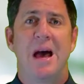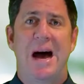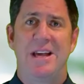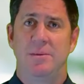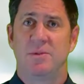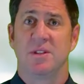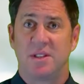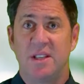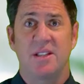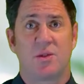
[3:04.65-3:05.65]
items
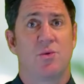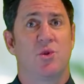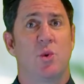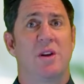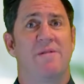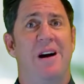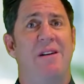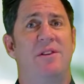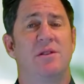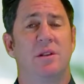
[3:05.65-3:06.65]
6 through
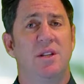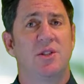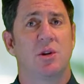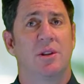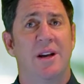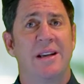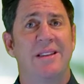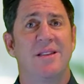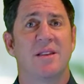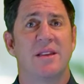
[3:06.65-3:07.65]
25 on your list are
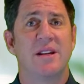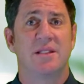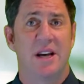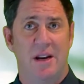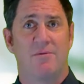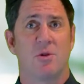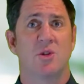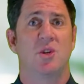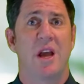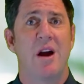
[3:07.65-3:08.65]
likely the things that, of
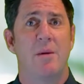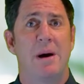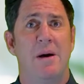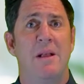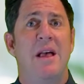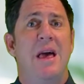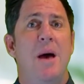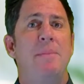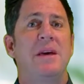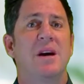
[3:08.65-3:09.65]
course, you care about,
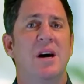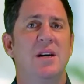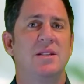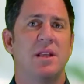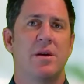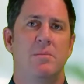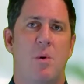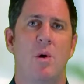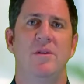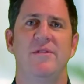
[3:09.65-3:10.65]
and because they're
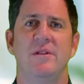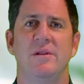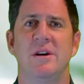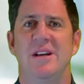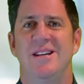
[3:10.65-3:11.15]
important to you,